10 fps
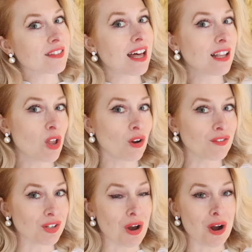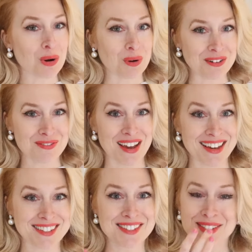that long of an awkward
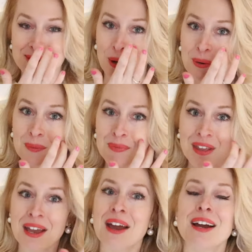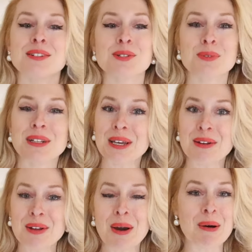phase. So I just want to let
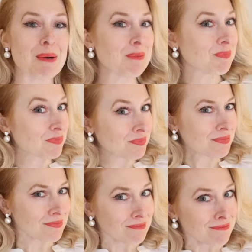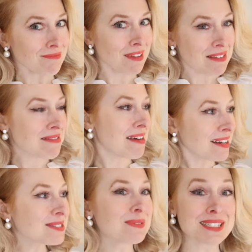you know
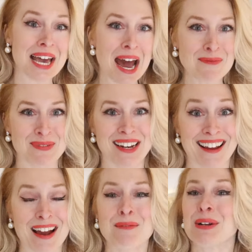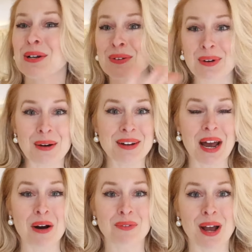that's what's happening. I'm gonna grow it
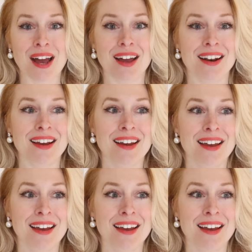out red